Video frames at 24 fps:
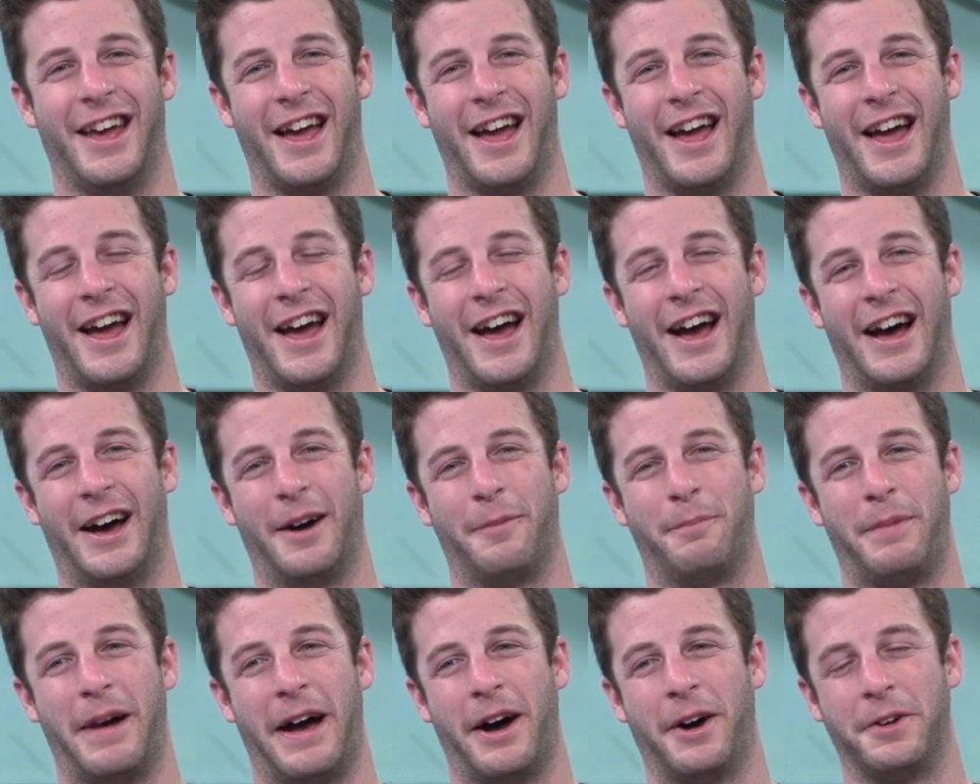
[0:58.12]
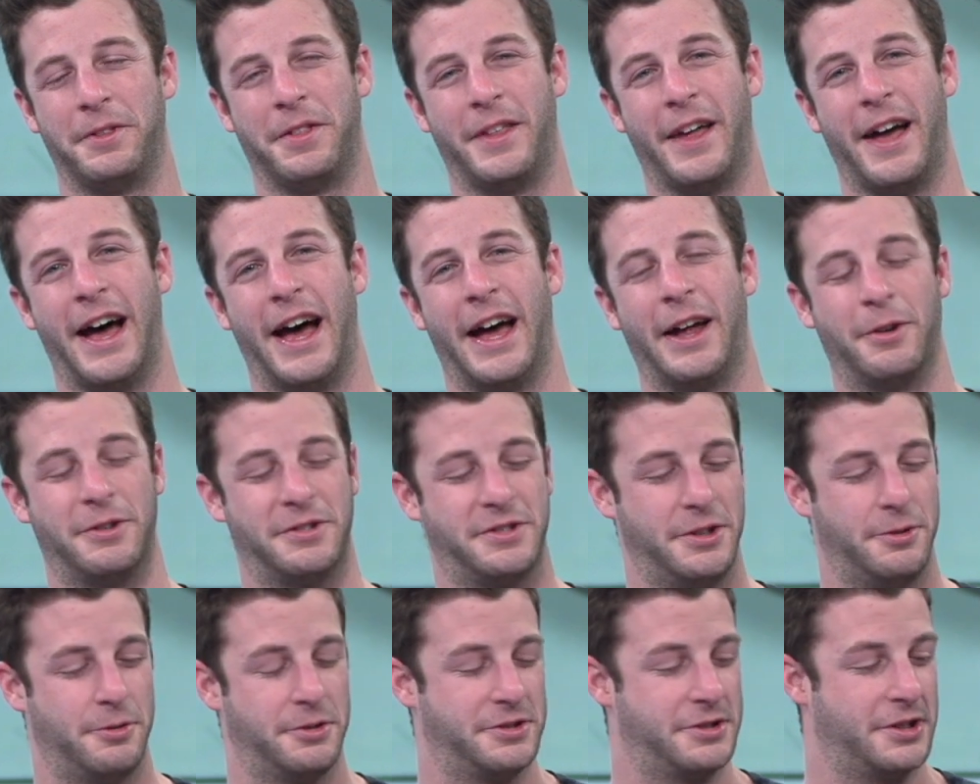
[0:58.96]
Yeah, about that.
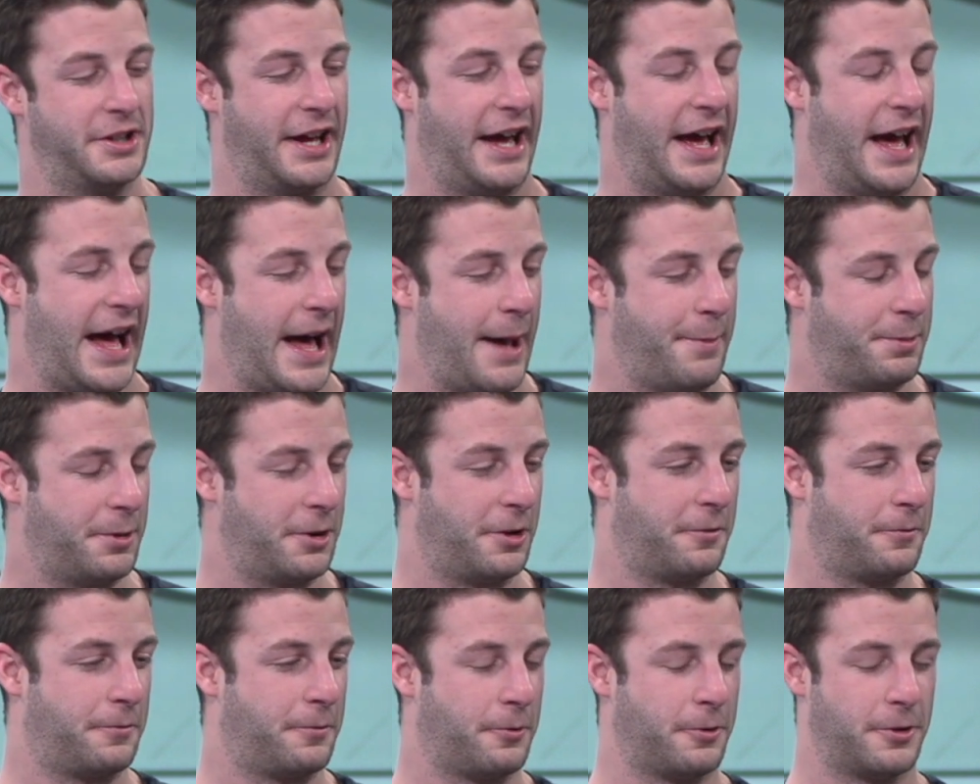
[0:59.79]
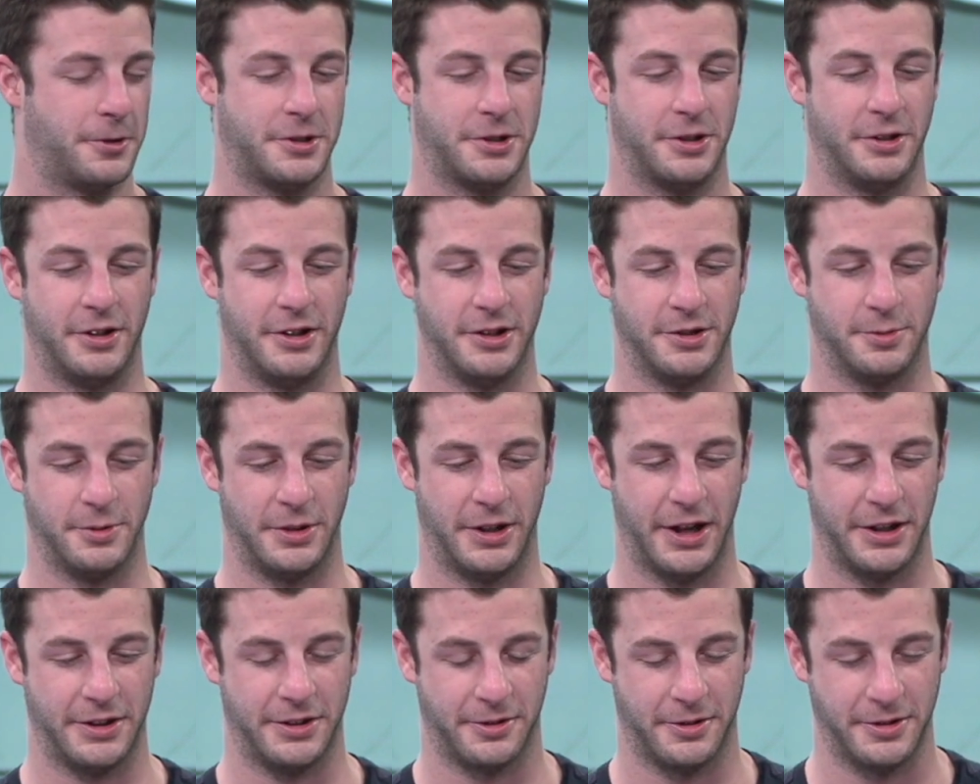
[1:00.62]
See, what's going to happen, unfortunately, as we
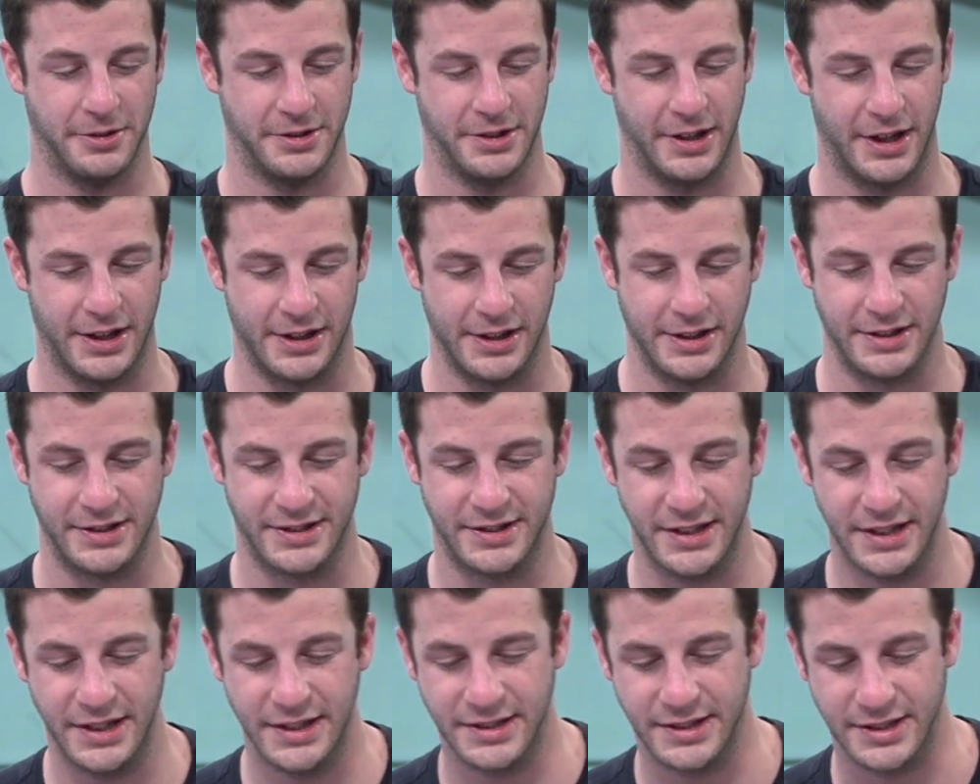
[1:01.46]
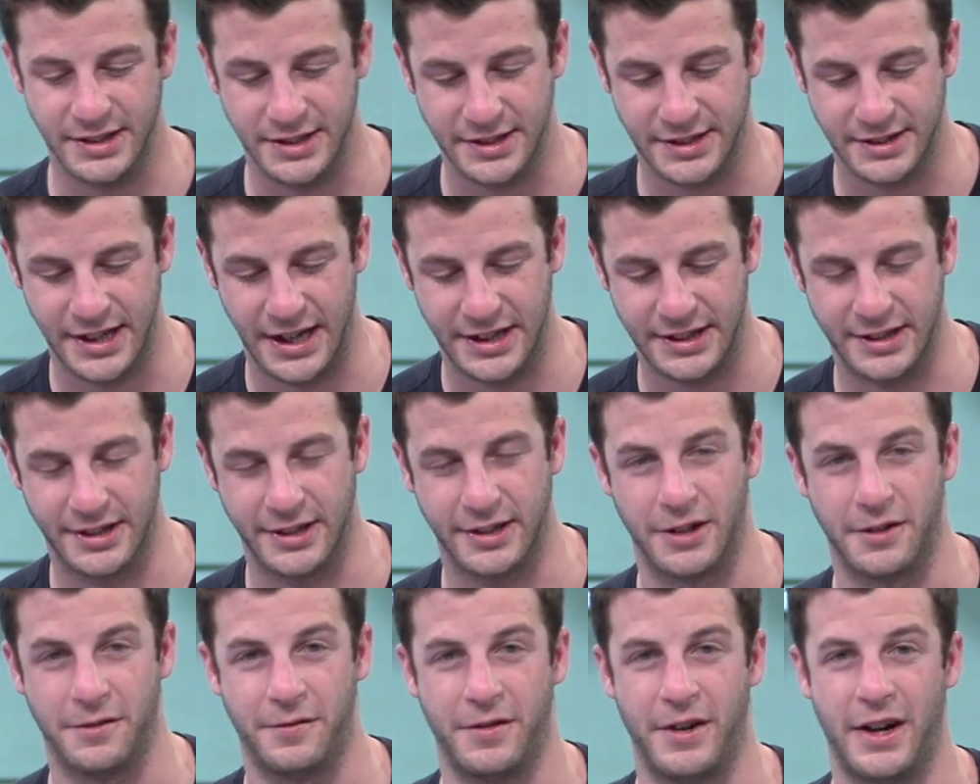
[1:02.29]
get towards the end of the season, is that they're
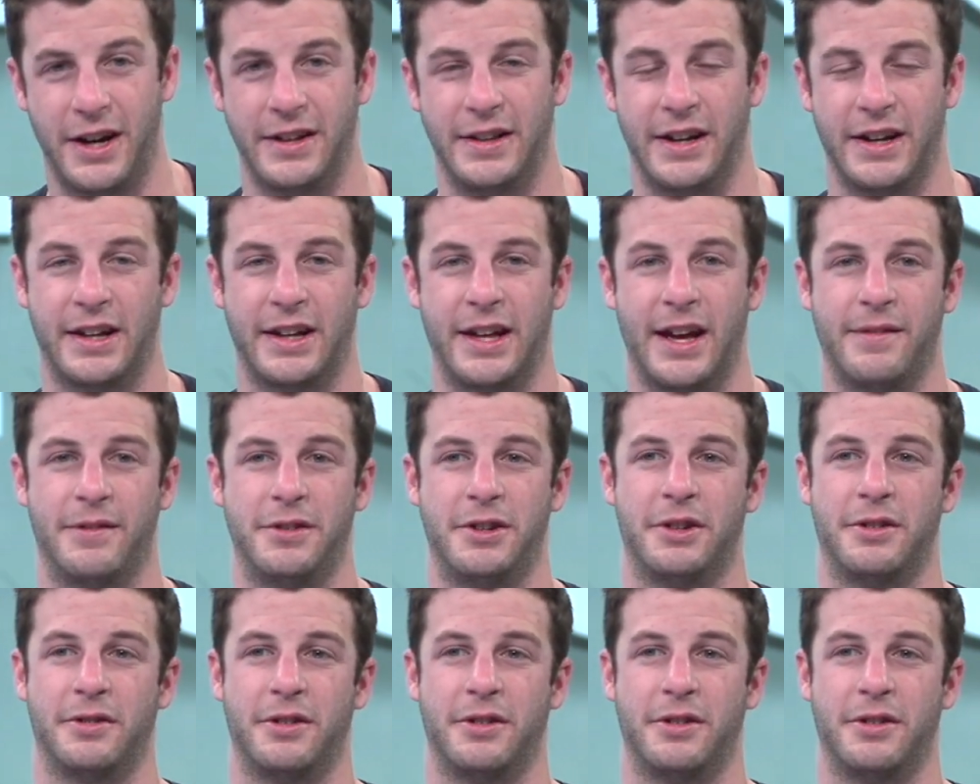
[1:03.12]
going to find that Kevin